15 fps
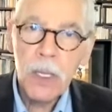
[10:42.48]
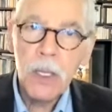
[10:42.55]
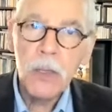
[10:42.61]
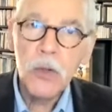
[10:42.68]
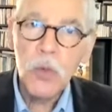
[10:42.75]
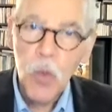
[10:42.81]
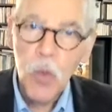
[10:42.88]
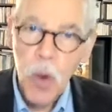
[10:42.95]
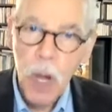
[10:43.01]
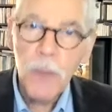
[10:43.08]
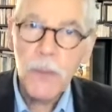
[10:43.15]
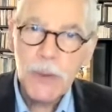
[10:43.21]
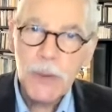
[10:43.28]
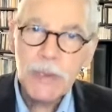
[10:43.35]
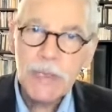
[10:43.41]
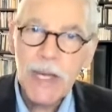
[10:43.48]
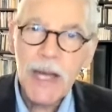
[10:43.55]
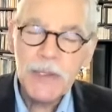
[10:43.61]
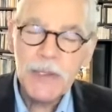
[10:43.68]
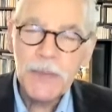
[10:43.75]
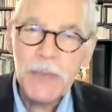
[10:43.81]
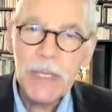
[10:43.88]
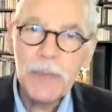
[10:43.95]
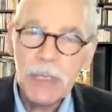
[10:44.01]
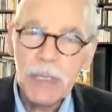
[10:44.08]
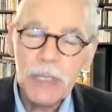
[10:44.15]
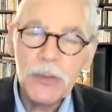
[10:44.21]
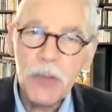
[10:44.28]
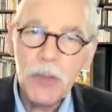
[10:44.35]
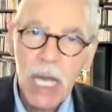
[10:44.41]
You want those kind of people
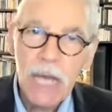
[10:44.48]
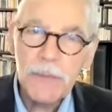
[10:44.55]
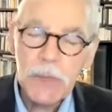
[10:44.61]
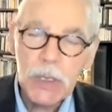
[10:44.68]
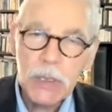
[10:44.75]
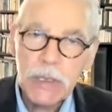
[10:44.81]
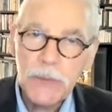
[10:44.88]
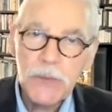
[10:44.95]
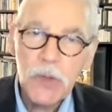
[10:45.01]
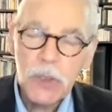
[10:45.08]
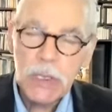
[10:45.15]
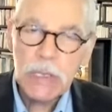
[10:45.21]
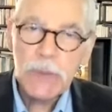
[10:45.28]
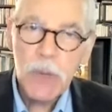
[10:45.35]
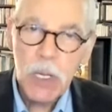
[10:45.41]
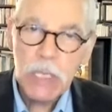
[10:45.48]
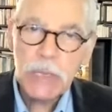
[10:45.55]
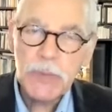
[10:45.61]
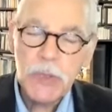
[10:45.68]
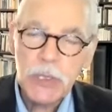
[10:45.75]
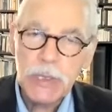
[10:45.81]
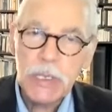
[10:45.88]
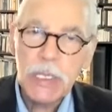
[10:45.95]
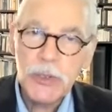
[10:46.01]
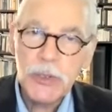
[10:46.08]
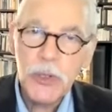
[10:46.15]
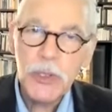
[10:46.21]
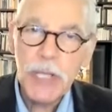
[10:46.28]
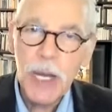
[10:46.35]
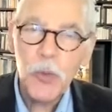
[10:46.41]
in your life, because if you're the smartest person in
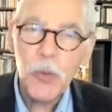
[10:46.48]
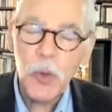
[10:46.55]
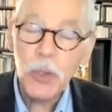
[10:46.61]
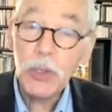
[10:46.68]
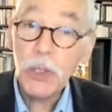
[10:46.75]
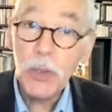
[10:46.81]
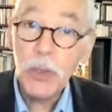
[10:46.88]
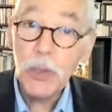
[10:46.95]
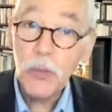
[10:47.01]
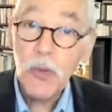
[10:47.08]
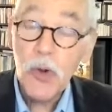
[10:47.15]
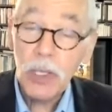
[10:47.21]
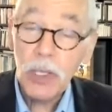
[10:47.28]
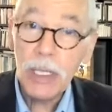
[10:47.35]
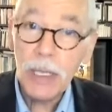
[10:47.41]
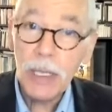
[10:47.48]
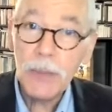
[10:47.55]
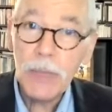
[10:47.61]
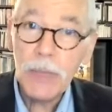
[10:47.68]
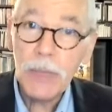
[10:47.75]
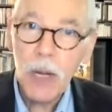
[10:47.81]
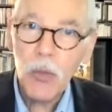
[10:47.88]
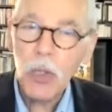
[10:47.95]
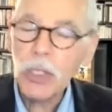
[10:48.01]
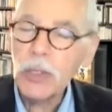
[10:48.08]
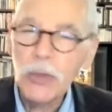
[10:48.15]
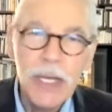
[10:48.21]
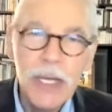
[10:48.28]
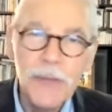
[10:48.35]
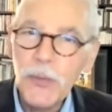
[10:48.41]
your network, you're in the wrong damn network. You
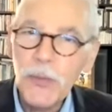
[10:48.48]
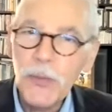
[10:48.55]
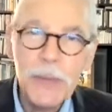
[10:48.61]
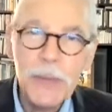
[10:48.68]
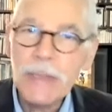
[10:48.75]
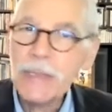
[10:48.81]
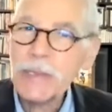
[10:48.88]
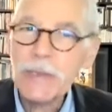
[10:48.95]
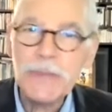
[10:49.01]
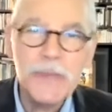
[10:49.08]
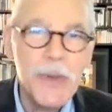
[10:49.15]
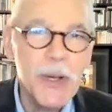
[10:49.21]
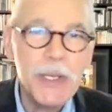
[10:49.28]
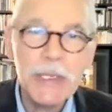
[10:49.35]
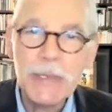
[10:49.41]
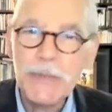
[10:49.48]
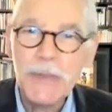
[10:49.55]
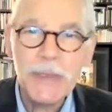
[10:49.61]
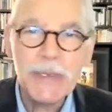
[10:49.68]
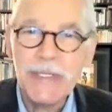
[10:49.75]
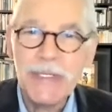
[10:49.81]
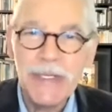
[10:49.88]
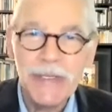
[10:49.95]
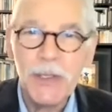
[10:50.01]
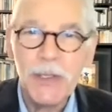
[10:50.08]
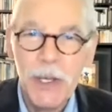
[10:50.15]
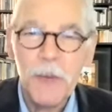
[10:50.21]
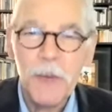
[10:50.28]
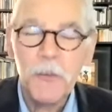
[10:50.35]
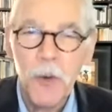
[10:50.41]
never want to be the smartest person in your
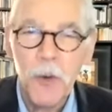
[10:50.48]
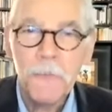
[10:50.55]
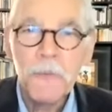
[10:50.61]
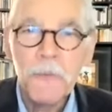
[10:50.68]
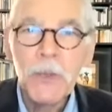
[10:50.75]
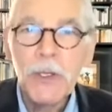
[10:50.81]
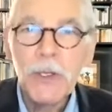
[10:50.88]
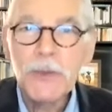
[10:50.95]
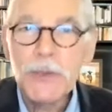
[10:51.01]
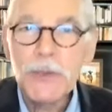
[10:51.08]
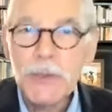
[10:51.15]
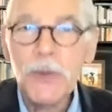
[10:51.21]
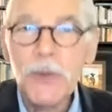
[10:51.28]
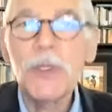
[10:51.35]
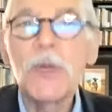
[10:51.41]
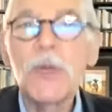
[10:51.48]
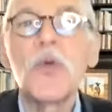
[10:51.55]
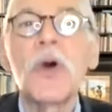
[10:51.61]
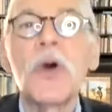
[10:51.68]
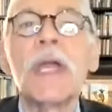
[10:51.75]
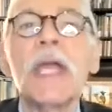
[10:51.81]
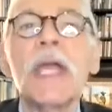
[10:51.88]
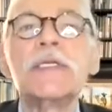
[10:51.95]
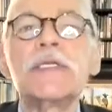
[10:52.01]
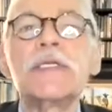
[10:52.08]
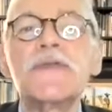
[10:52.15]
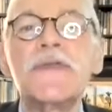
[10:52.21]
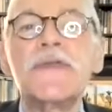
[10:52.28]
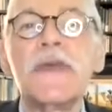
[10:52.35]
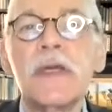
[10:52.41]
network. You certainly want a
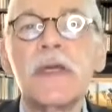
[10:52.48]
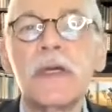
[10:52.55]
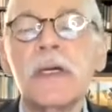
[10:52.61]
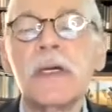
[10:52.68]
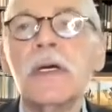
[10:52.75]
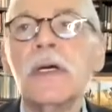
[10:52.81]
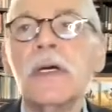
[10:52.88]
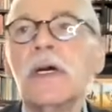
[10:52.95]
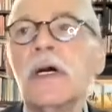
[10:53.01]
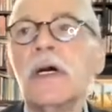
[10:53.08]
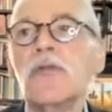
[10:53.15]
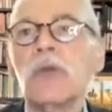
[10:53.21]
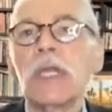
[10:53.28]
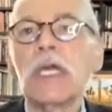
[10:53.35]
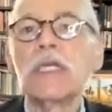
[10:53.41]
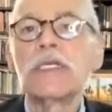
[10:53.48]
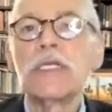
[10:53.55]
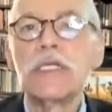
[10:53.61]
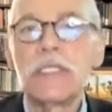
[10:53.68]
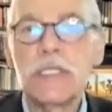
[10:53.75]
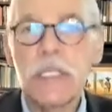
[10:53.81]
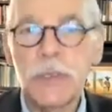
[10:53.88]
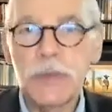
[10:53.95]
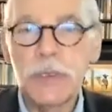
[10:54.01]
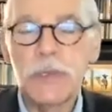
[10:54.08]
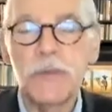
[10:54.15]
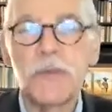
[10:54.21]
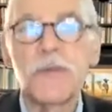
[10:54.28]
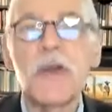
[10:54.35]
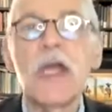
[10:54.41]
sphere of relationships and
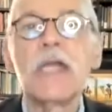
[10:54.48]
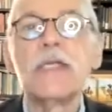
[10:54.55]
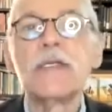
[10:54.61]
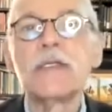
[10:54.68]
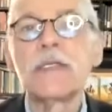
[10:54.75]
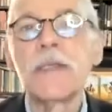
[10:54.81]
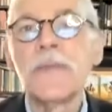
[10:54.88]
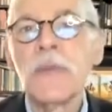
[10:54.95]
friends